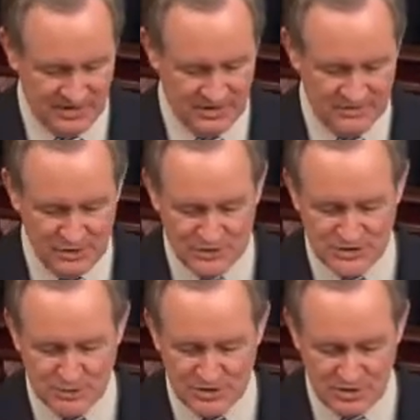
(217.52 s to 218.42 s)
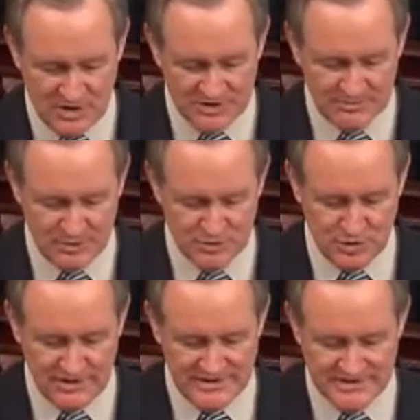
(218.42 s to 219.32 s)
Those who are trying to
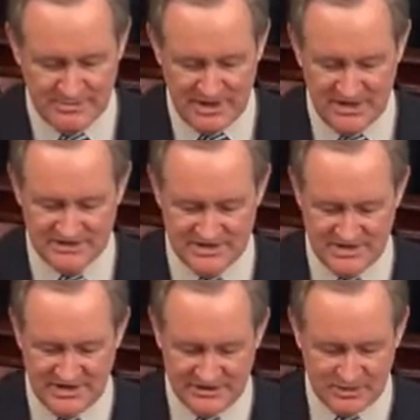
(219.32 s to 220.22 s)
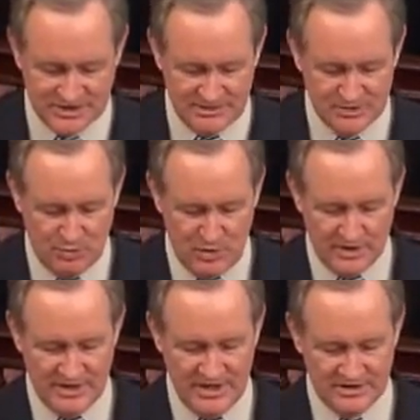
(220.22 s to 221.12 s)
portray these demands as another attempt to water
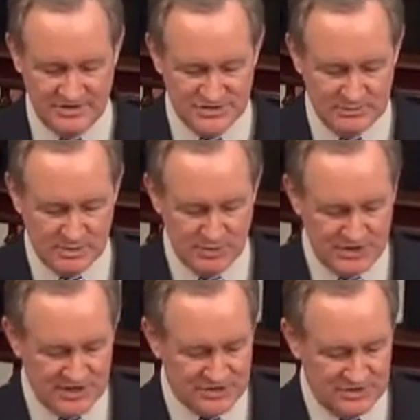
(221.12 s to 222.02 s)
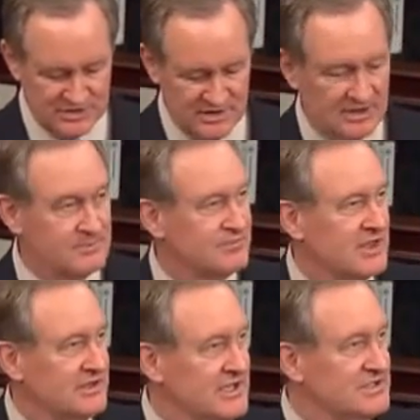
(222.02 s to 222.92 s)
down consumer protection
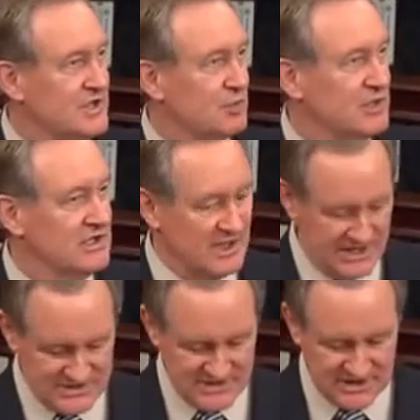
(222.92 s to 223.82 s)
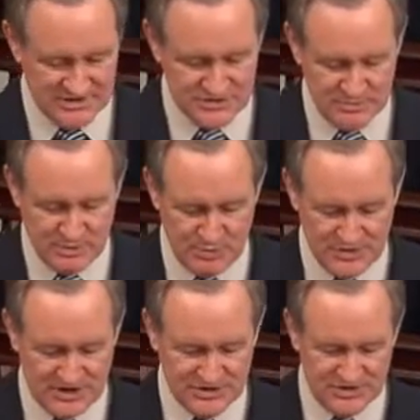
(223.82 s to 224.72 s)
need to realize that consumer
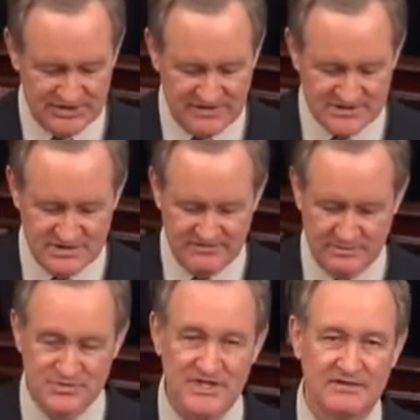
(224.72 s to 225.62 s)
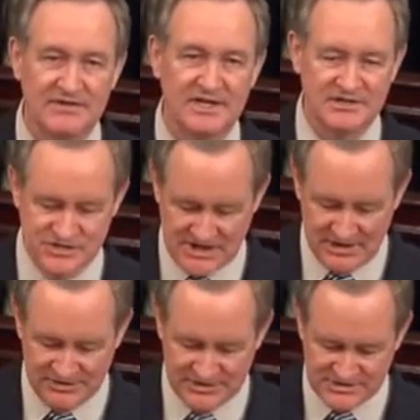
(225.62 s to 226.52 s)
protection divested from safety and
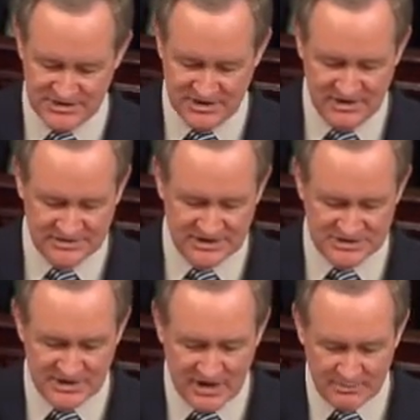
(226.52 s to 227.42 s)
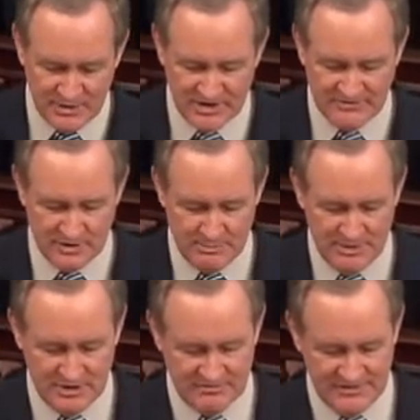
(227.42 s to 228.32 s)
soundness does not make for a
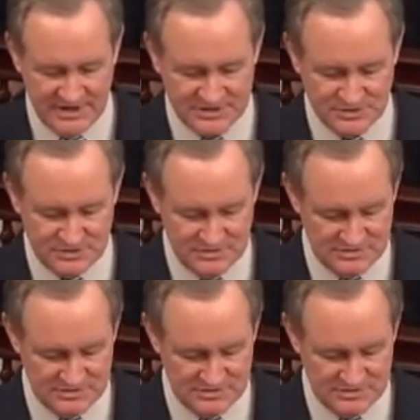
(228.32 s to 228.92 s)
better financial